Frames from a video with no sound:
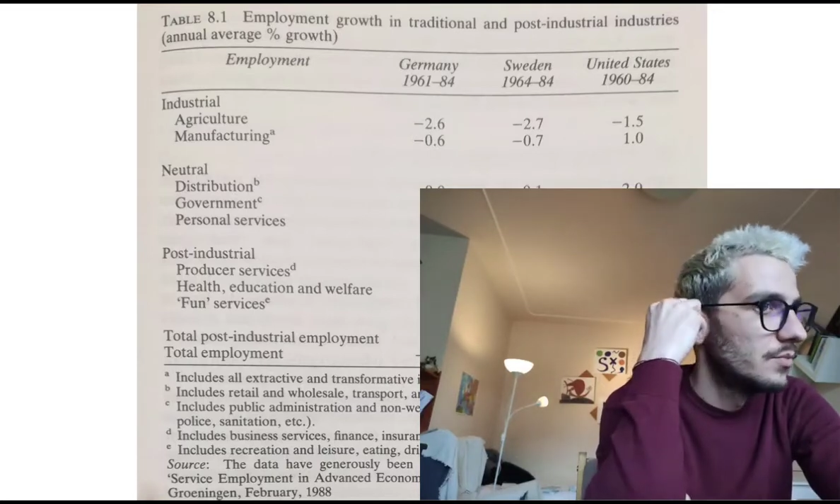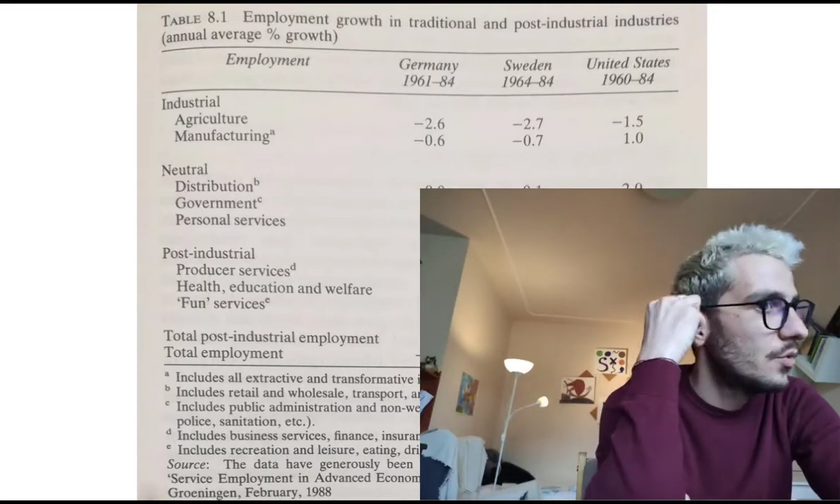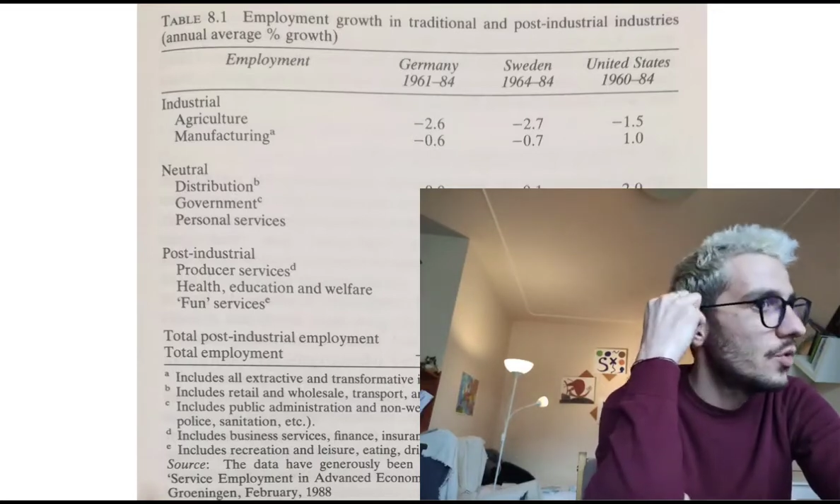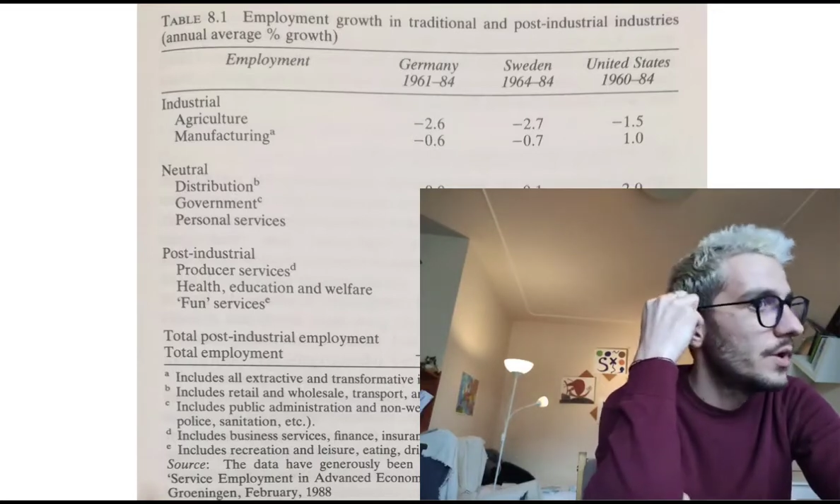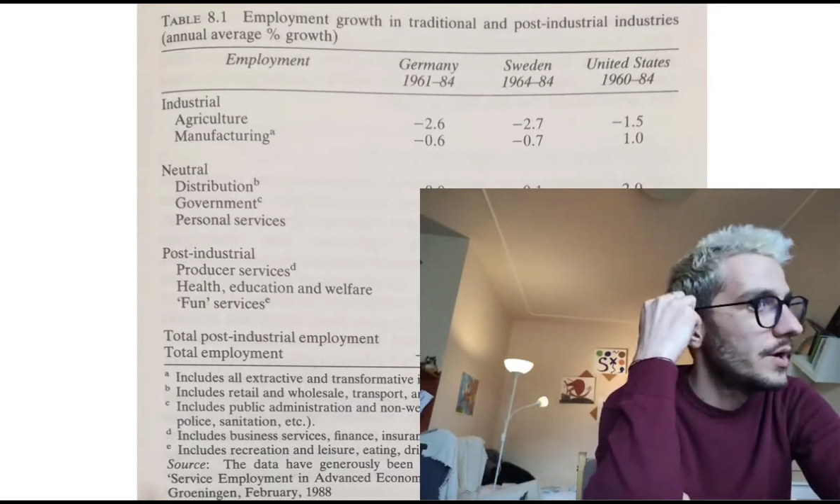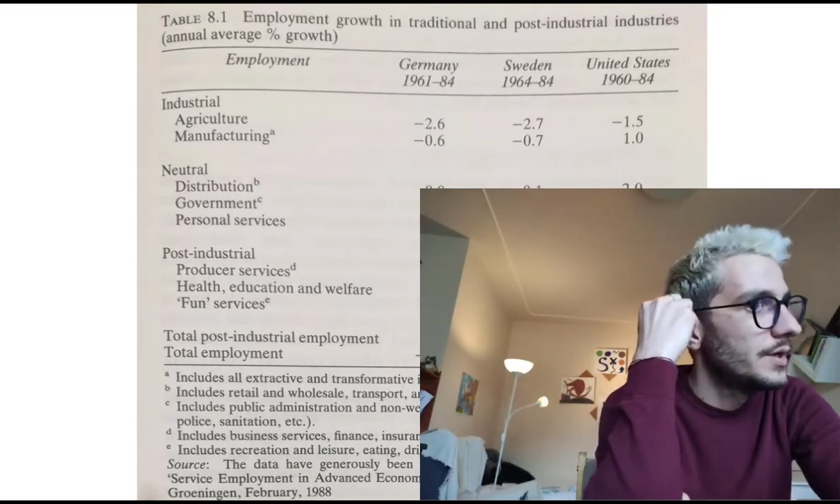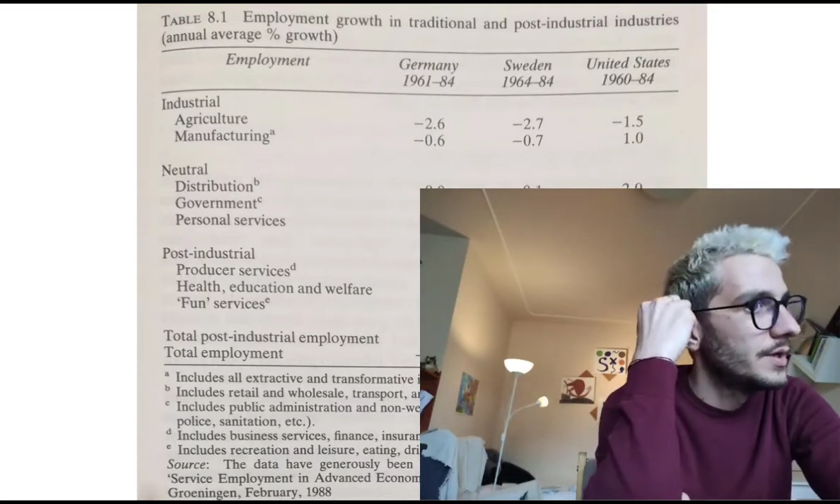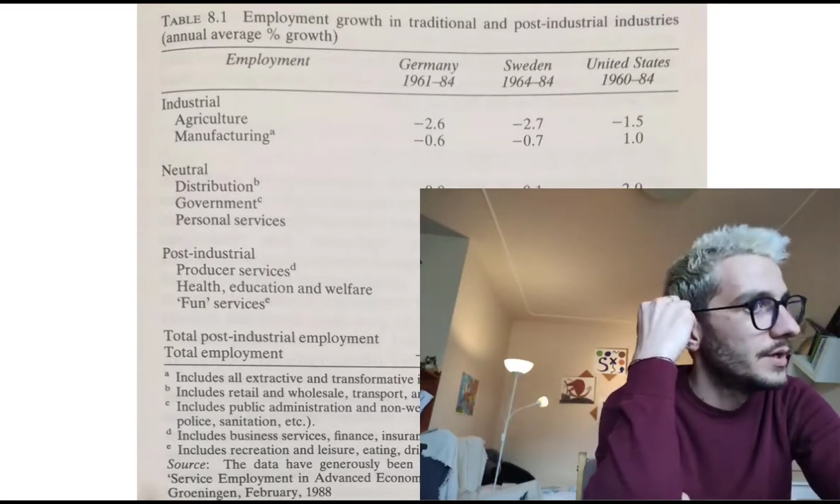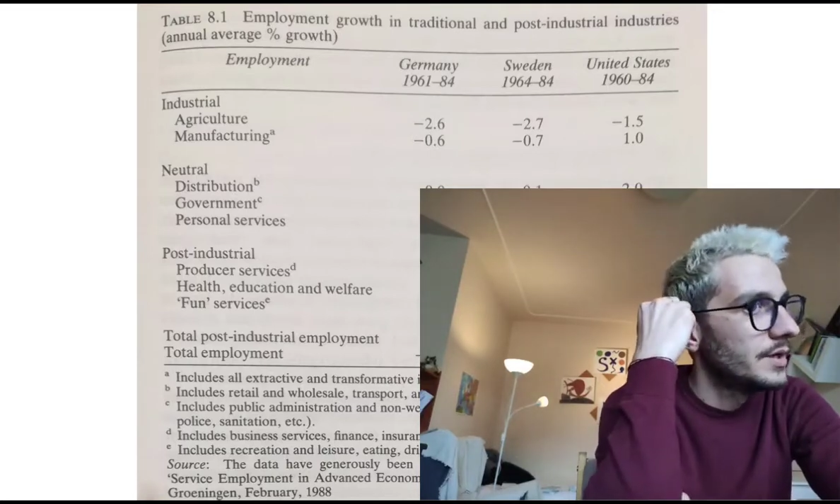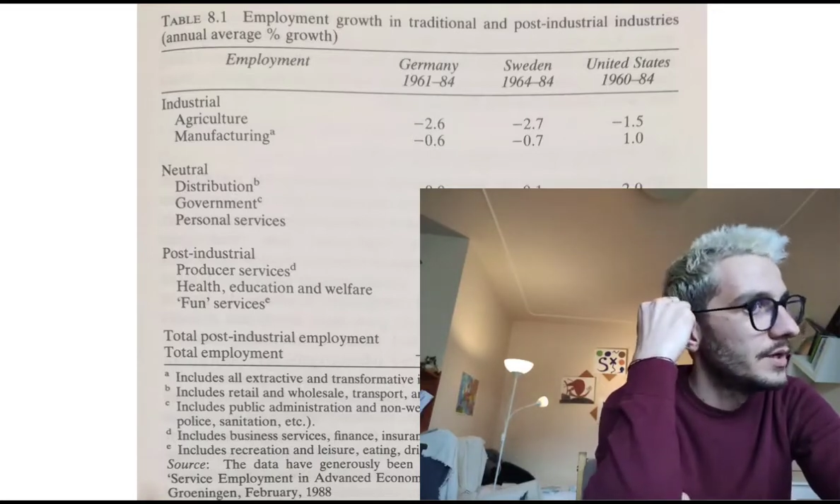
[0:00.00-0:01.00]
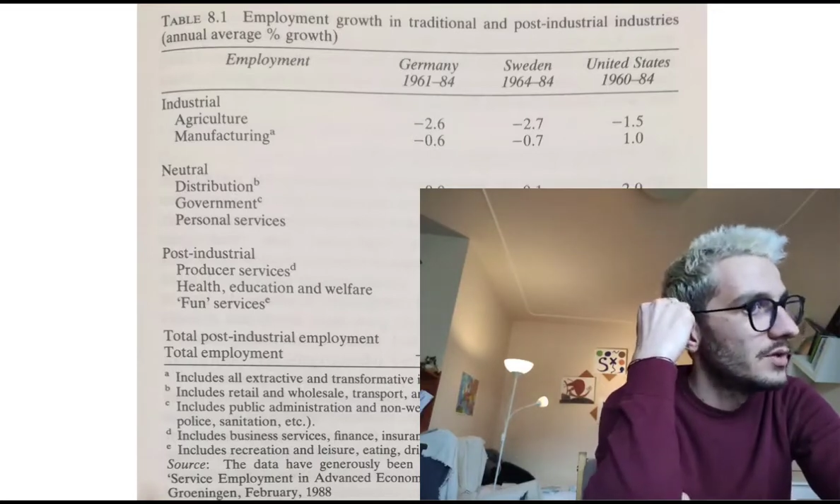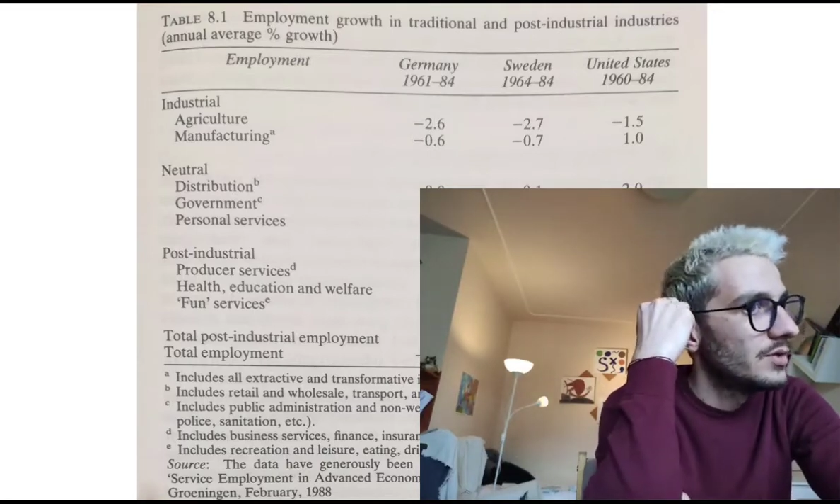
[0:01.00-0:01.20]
more in the